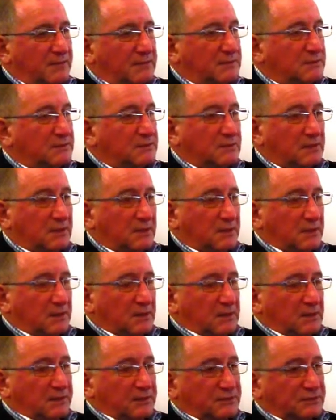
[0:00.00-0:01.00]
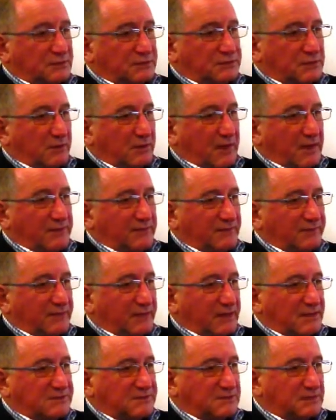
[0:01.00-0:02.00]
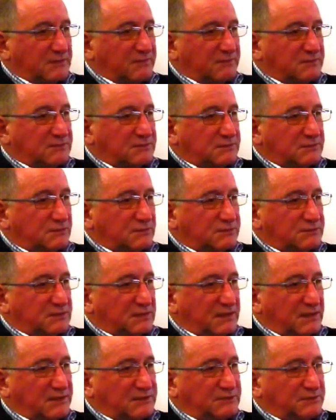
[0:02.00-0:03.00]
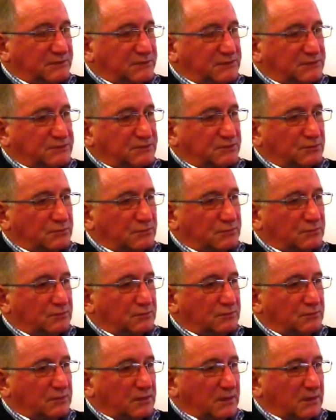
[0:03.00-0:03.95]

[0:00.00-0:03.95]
And there was also 100,000 given to Dorset Edge, which will